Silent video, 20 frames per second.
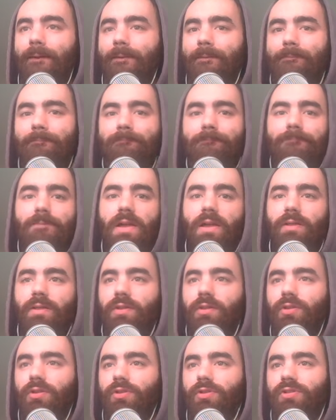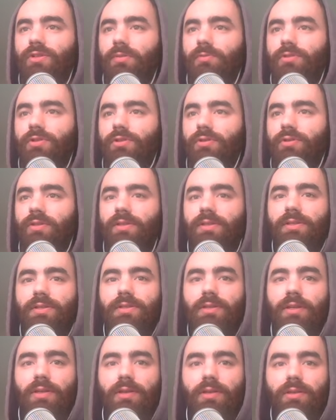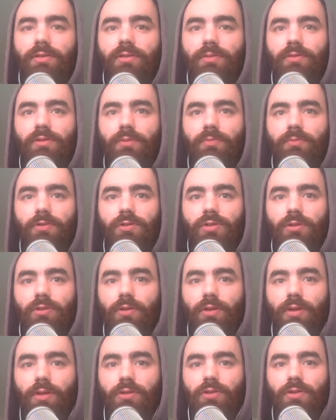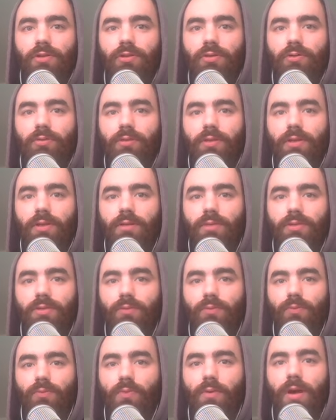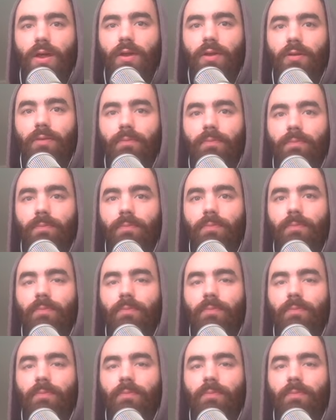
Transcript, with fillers: Um, and then you can substitute this into here. So substituting two into one,